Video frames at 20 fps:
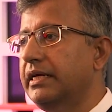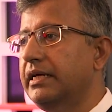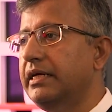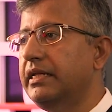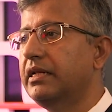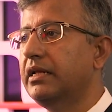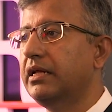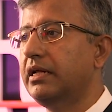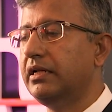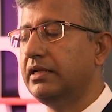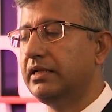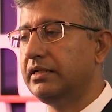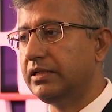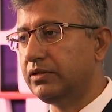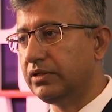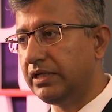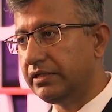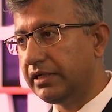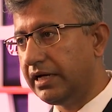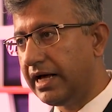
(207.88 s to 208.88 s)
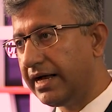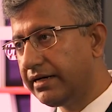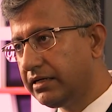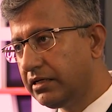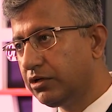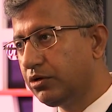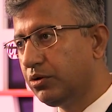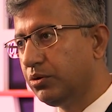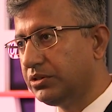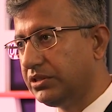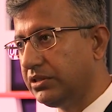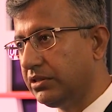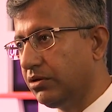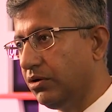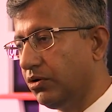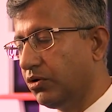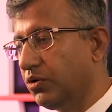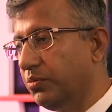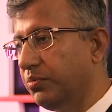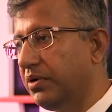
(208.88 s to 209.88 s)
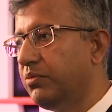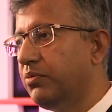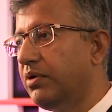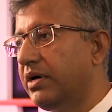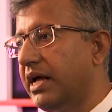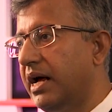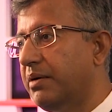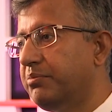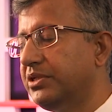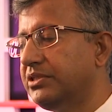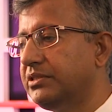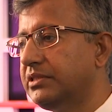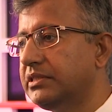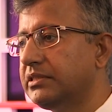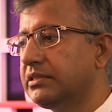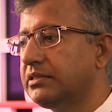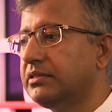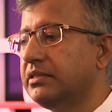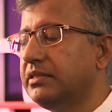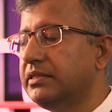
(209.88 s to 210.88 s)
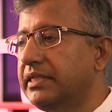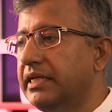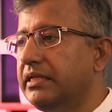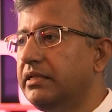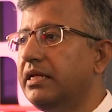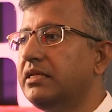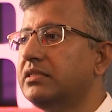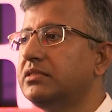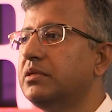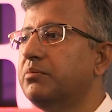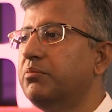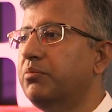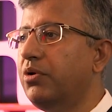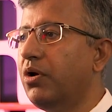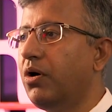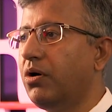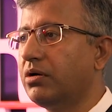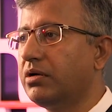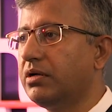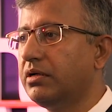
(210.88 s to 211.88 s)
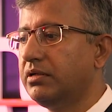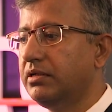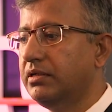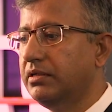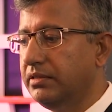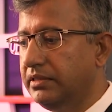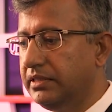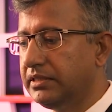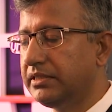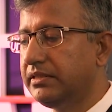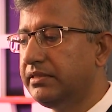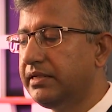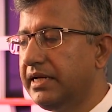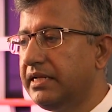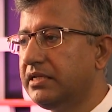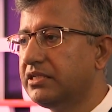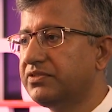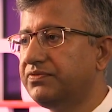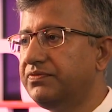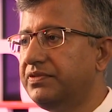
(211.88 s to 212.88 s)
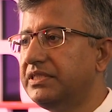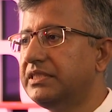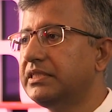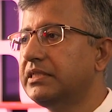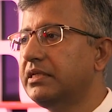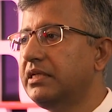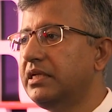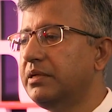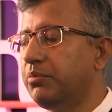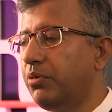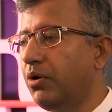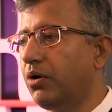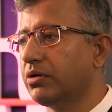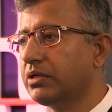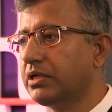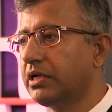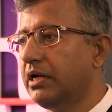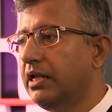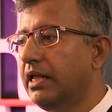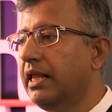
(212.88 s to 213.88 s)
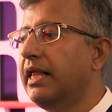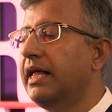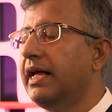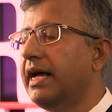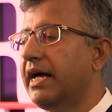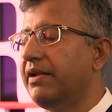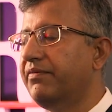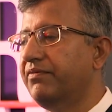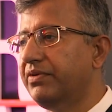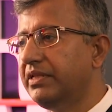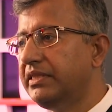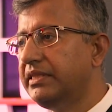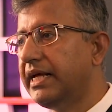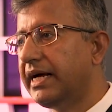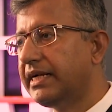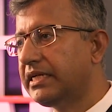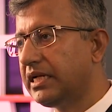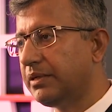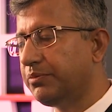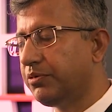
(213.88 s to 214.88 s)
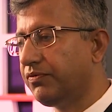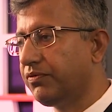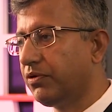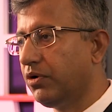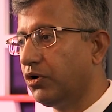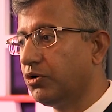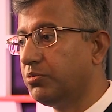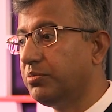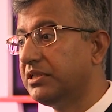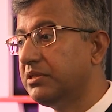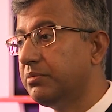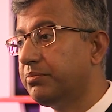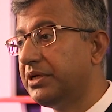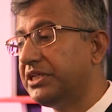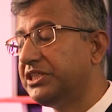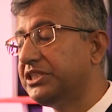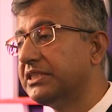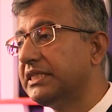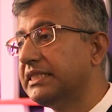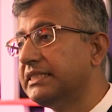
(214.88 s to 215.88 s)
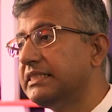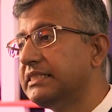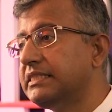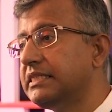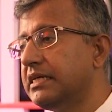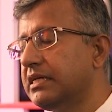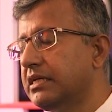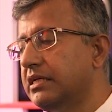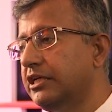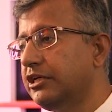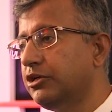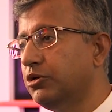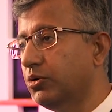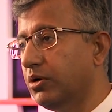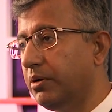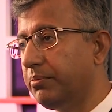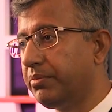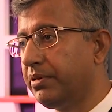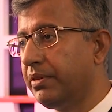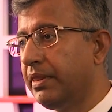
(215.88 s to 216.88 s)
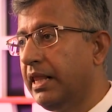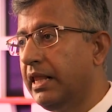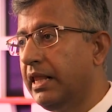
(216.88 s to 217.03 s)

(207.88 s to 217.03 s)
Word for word: In angle closure glaucoma, what happens is that there is a block. This drain is physically blocked and with that type of glaucoma, the pressure can suddenly go up